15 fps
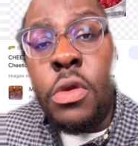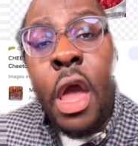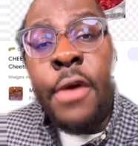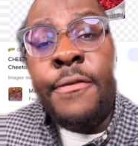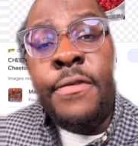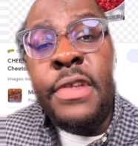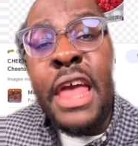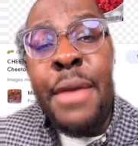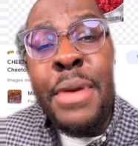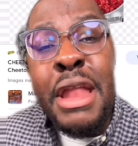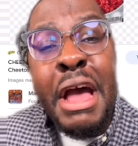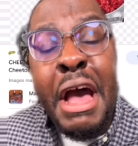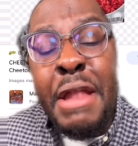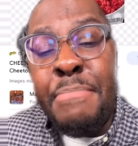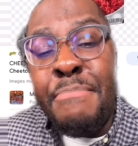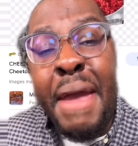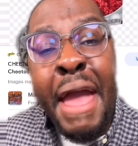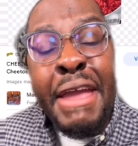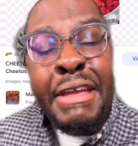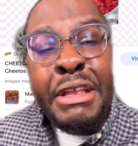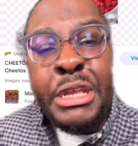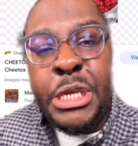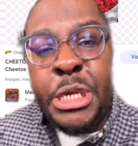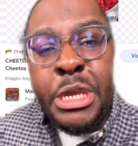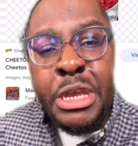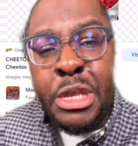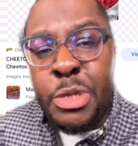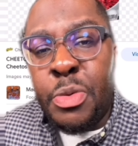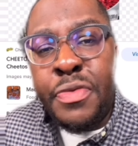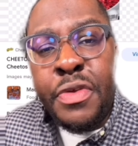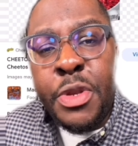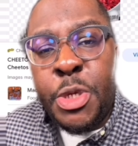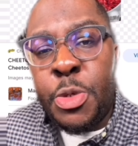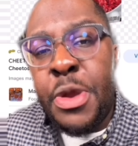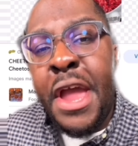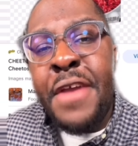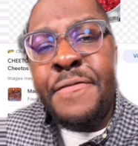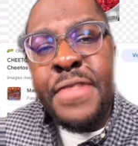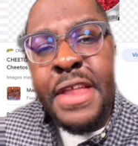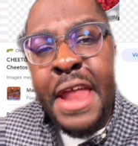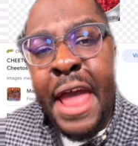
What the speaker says: got flaming hot mac and cheese with your trifling